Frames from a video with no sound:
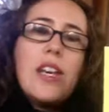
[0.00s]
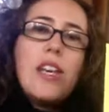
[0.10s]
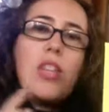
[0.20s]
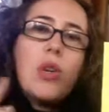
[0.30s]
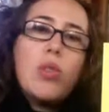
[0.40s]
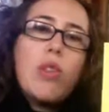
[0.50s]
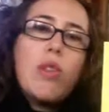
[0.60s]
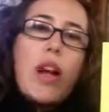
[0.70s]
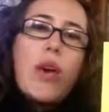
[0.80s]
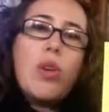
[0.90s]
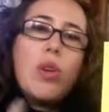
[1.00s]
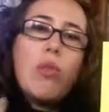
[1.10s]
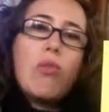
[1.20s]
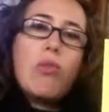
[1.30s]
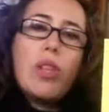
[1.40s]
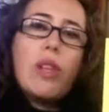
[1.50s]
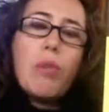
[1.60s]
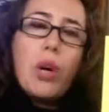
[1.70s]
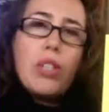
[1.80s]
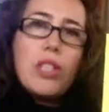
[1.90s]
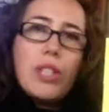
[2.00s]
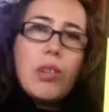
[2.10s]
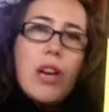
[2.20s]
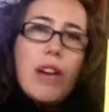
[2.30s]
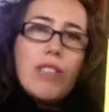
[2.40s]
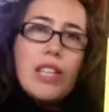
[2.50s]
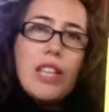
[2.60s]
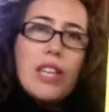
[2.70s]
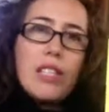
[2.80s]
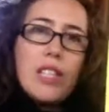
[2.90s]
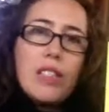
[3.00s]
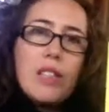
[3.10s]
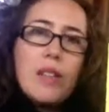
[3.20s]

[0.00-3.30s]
in those around you for the project you have selected?